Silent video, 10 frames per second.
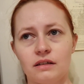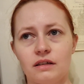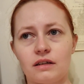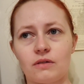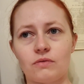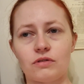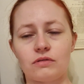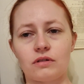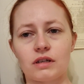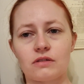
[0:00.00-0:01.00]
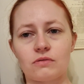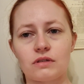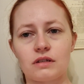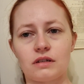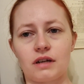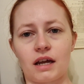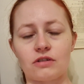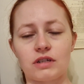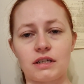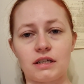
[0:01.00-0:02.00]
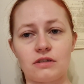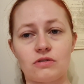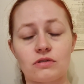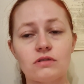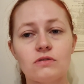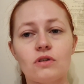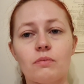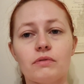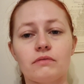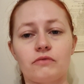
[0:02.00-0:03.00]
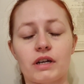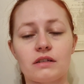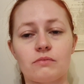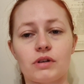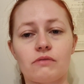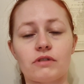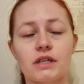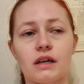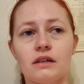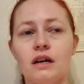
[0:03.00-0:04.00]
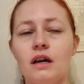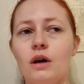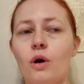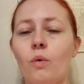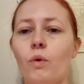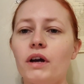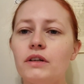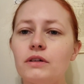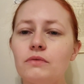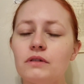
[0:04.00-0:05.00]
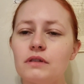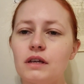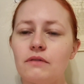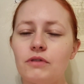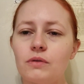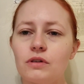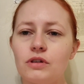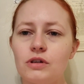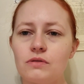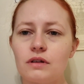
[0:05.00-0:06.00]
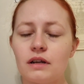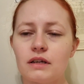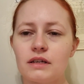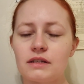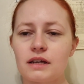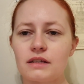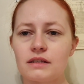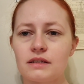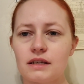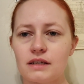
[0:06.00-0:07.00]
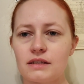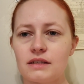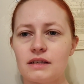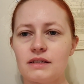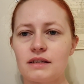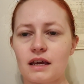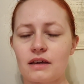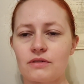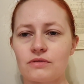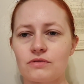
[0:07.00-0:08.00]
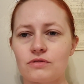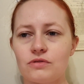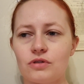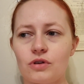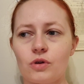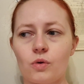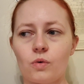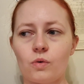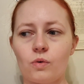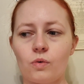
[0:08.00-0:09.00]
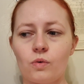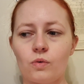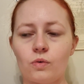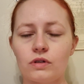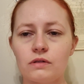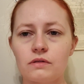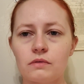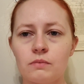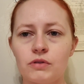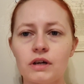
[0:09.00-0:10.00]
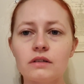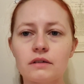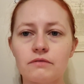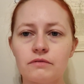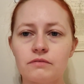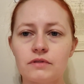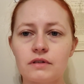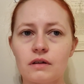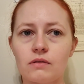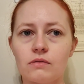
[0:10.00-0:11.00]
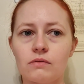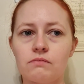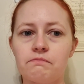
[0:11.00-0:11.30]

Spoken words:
you know you're not exhausted and actually need to just stop and rest and breathe for a second, why don't you see if you can utilize that 60 seconds to do something productive? So